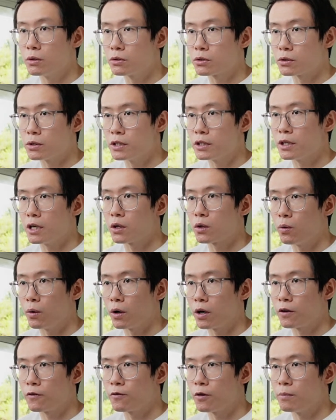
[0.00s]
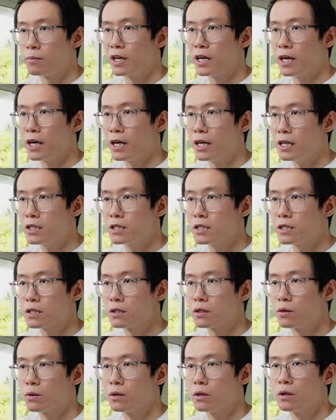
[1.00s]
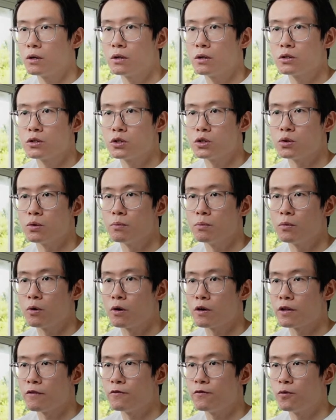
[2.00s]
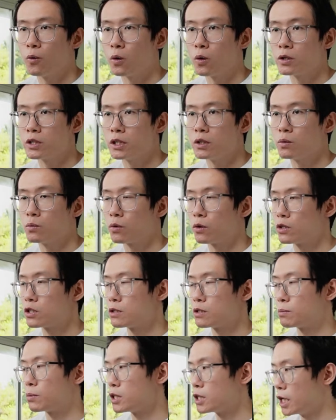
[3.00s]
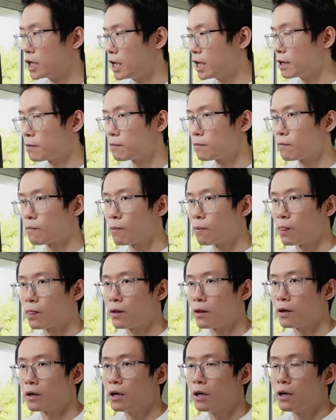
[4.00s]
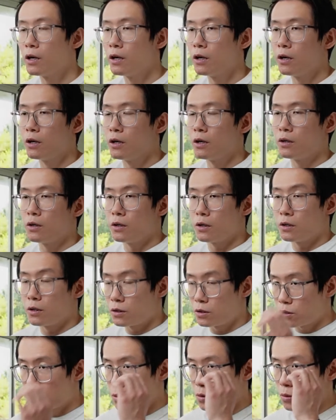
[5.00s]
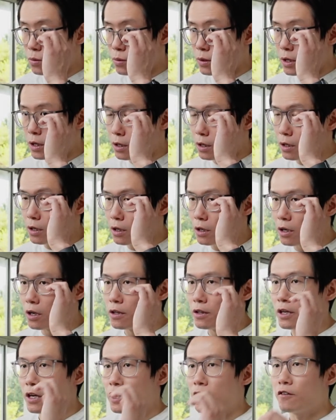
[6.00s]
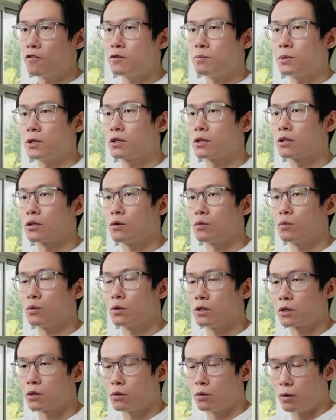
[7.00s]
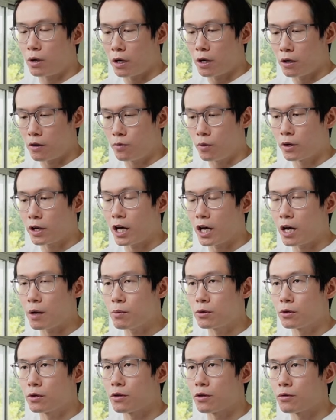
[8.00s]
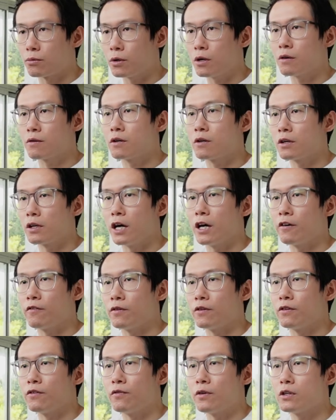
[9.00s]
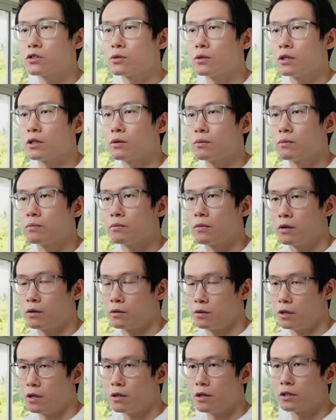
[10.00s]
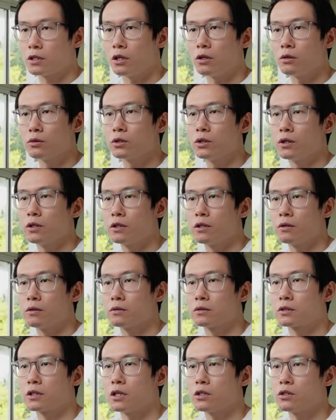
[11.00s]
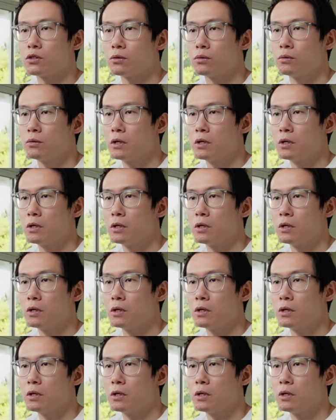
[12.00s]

acquire from 8 to more than 14 words per day. So a native speaker will acquire vocabulary throughout their life, and eventually in adulthood they'll get to,